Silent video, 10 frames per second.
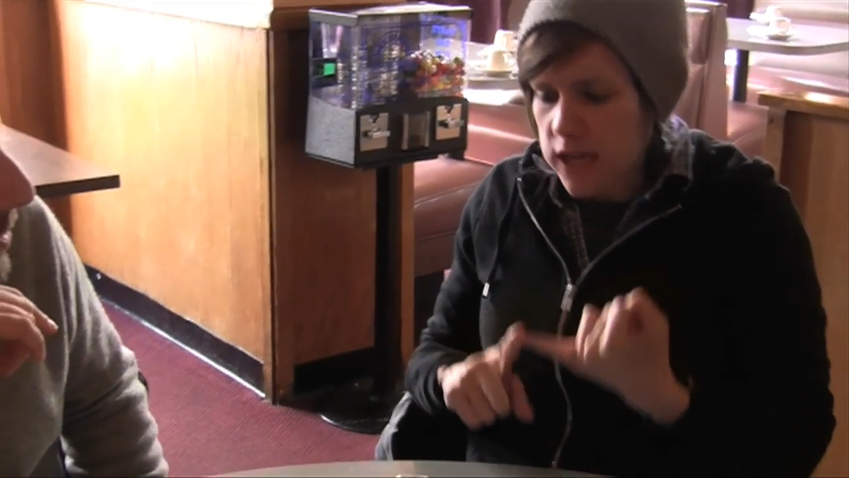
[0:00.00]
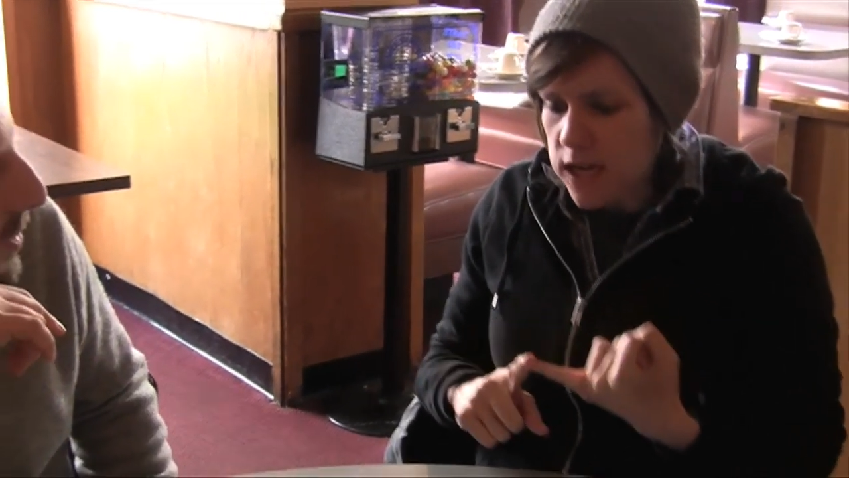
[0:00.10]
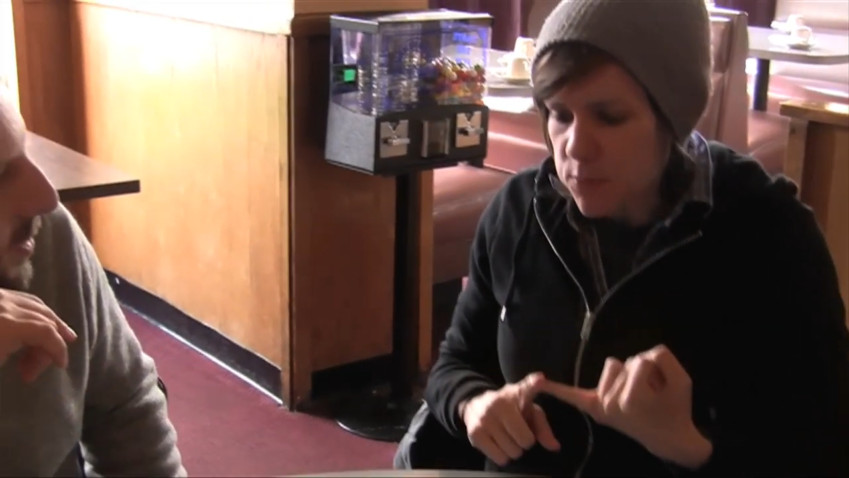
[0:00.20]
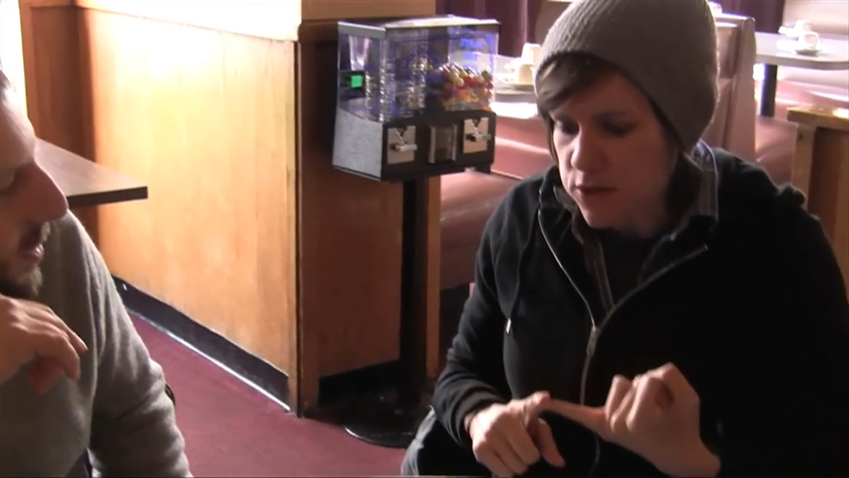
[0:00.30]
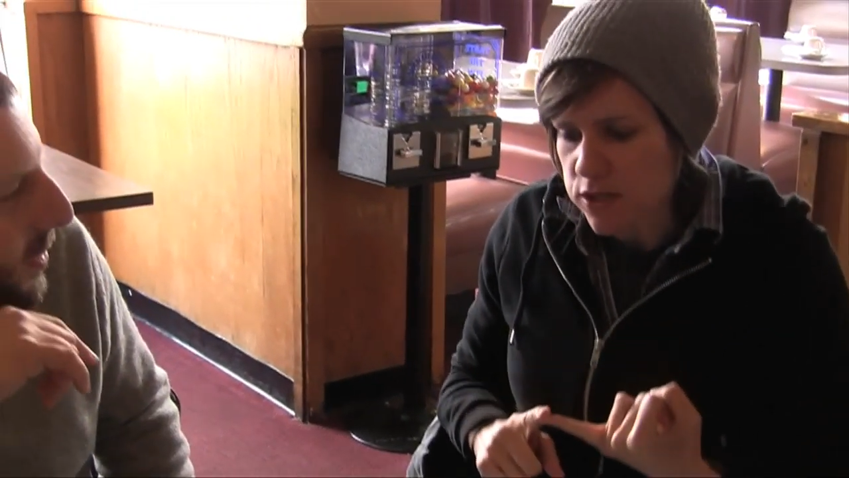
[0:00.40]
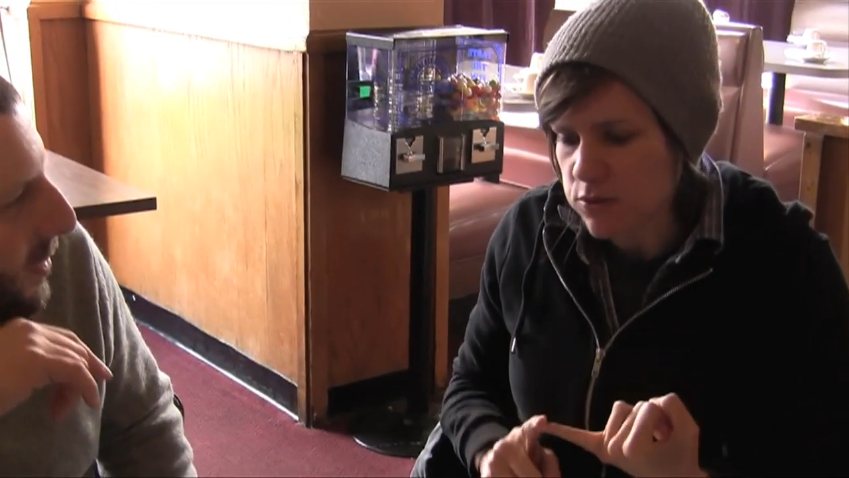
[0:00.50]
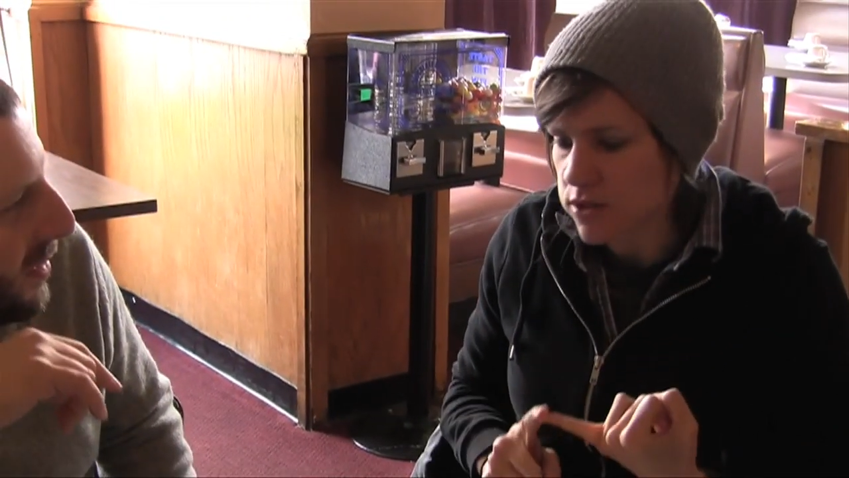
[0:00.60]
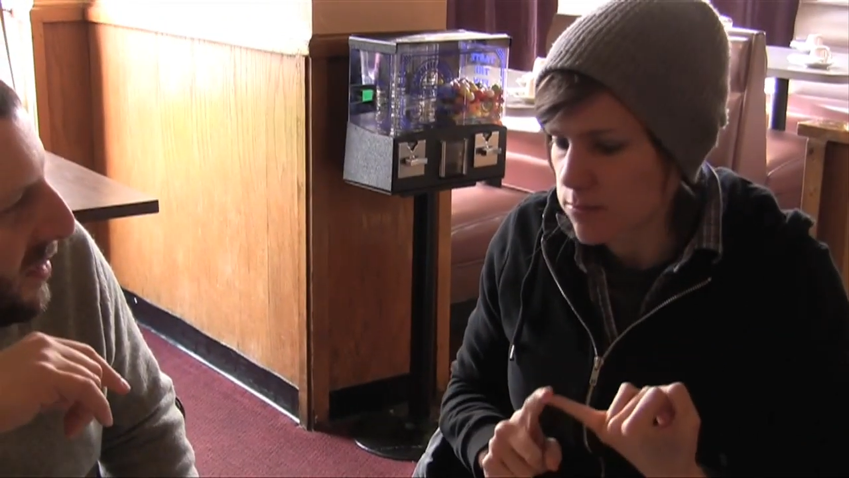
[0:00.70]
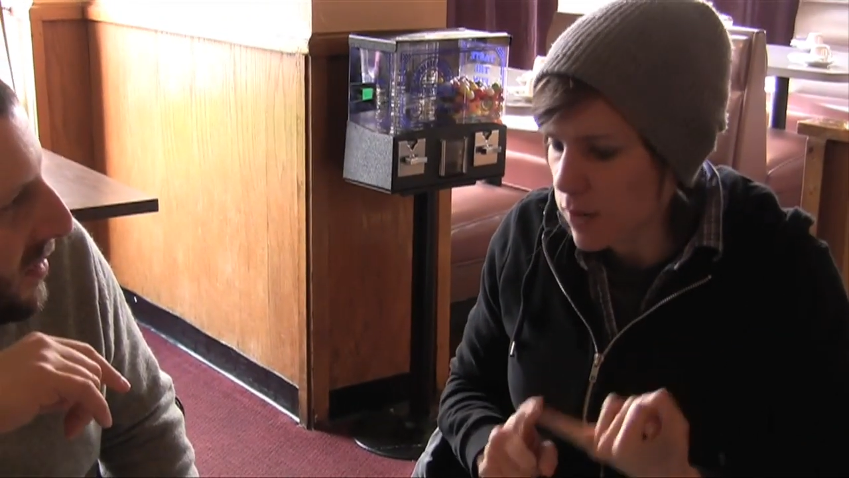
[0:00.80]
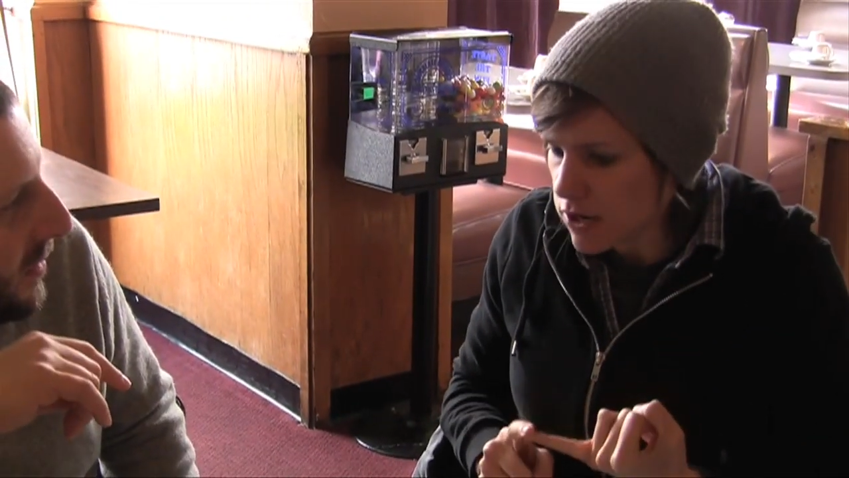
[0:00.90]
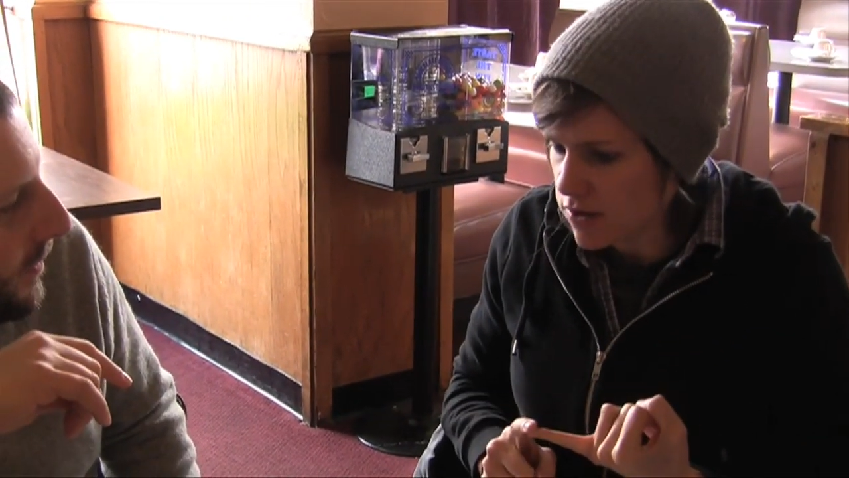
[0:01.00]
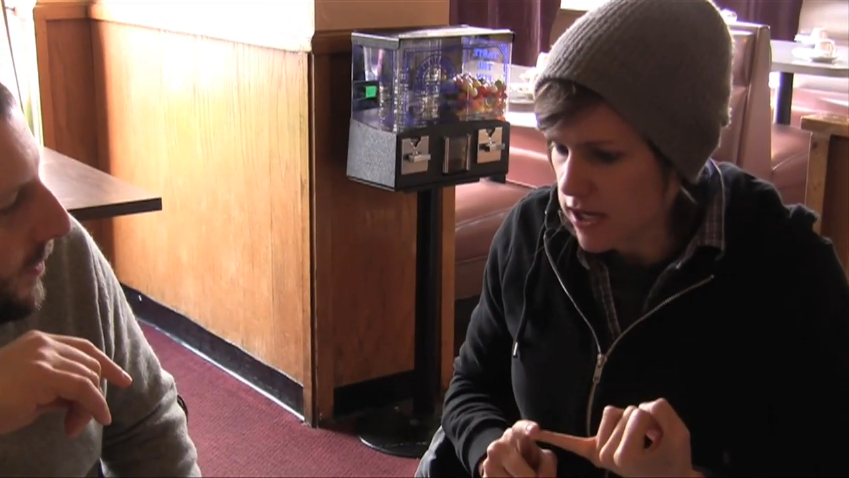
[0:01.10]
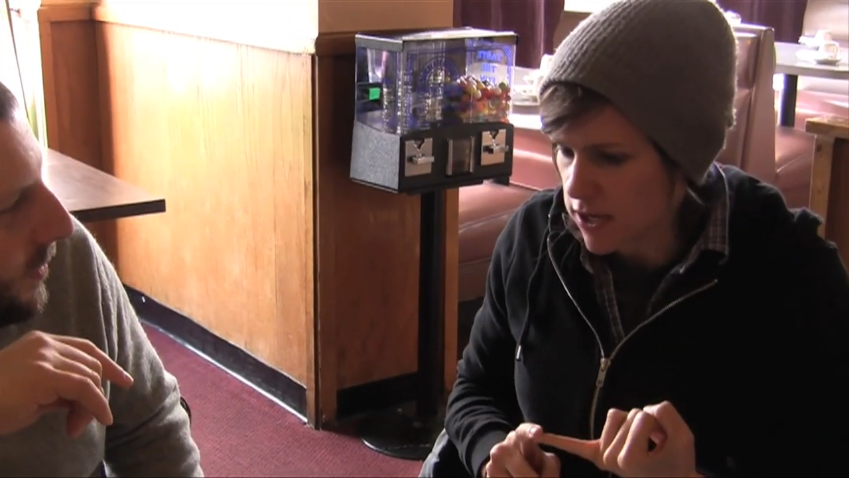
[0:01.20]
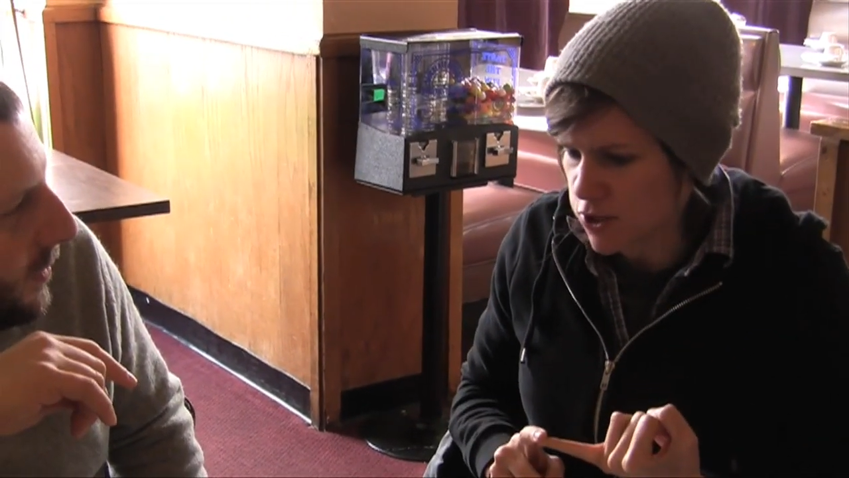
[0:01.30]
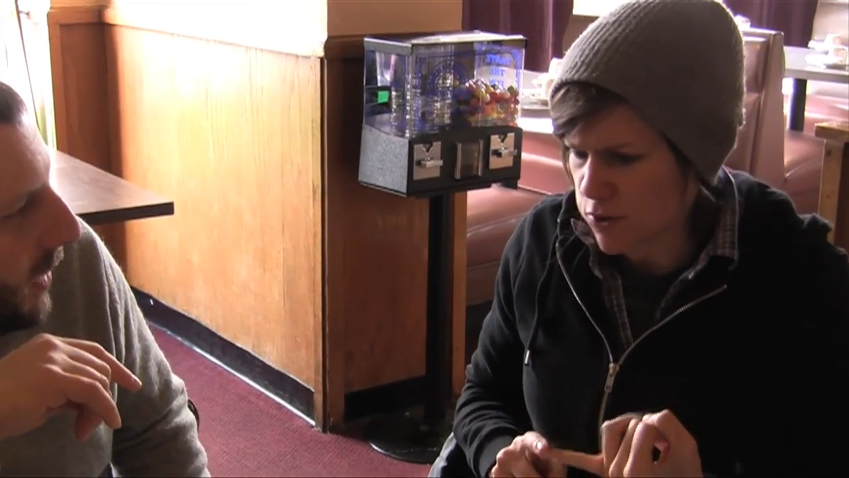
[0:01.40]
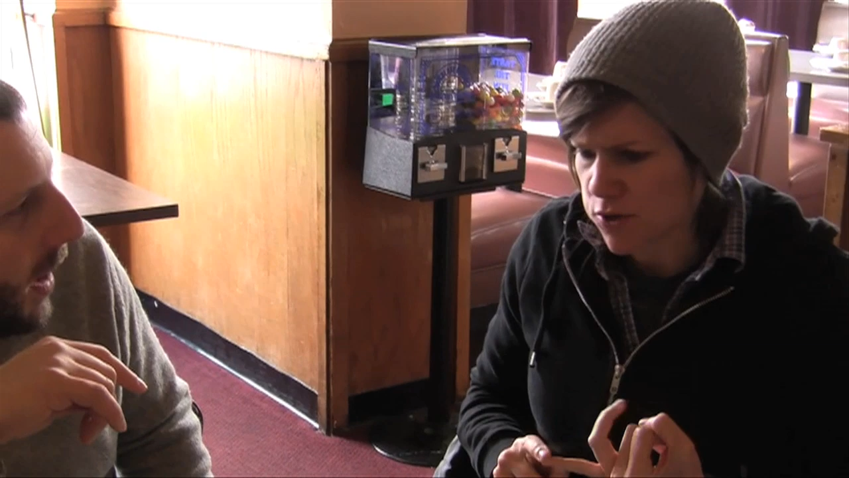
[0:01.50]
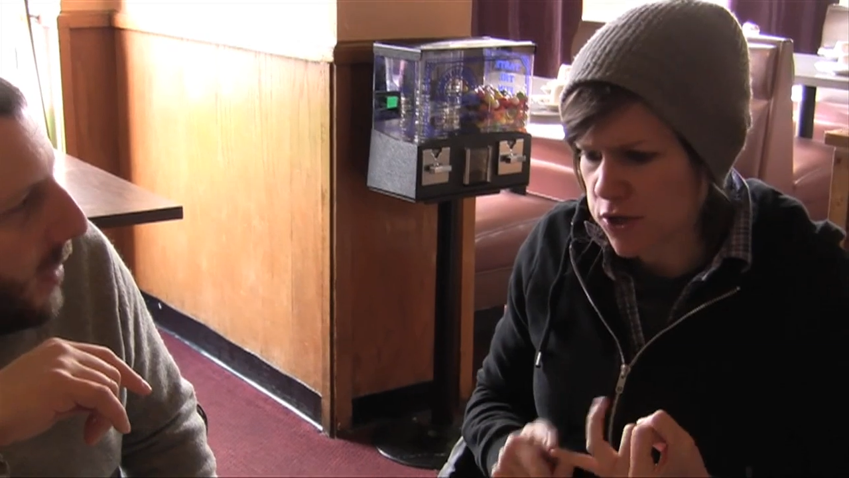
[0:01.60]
gay person who's the butt of the gay joke.